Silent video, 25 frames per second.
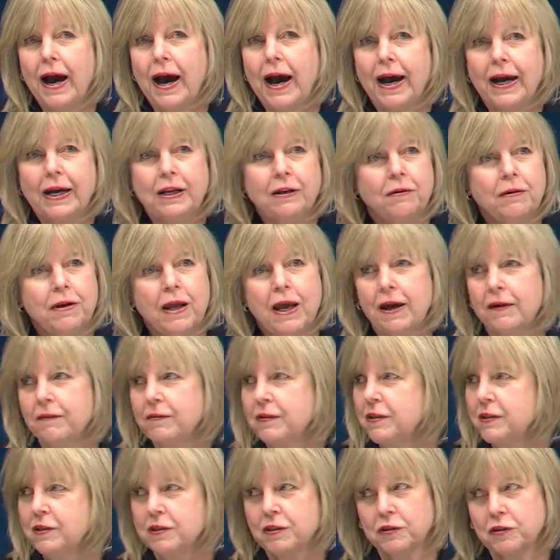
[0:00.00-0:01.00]
I don't have
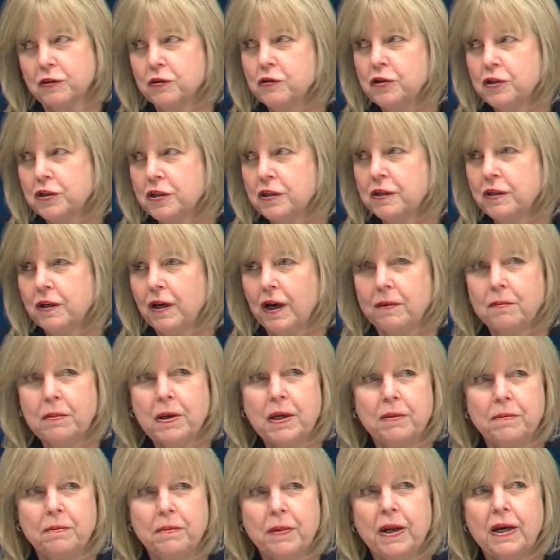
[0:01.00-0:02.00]
a solution. I
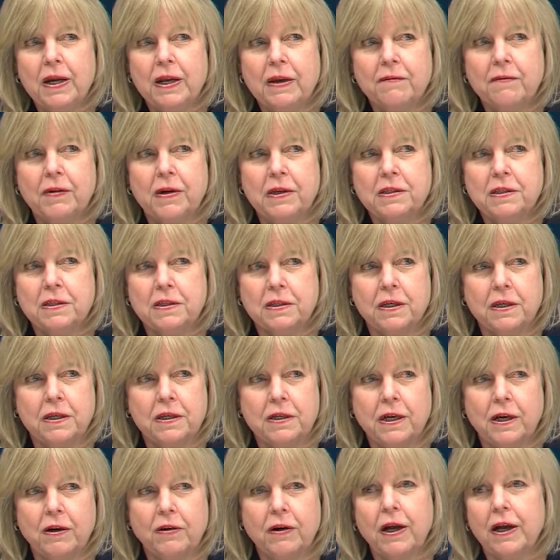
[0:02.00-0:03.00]
mean, many of us
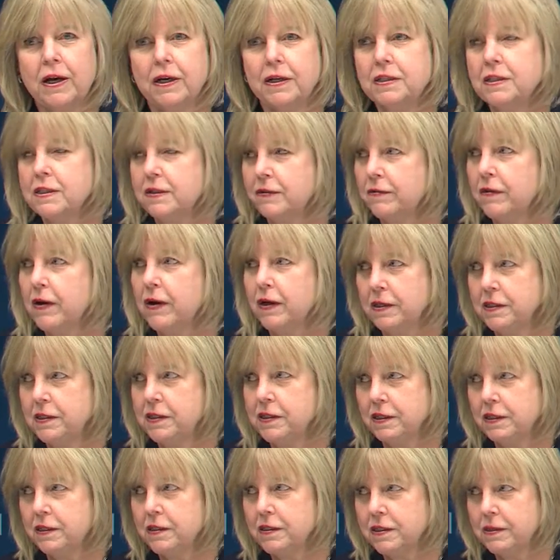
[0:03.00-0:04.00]
in our heads have
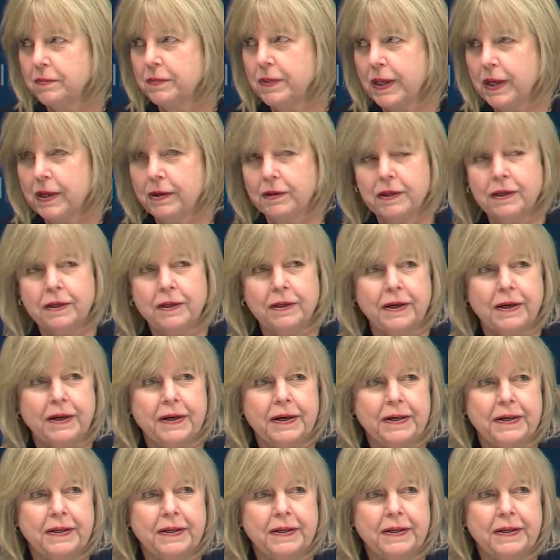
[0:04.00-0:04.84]
ideas about it.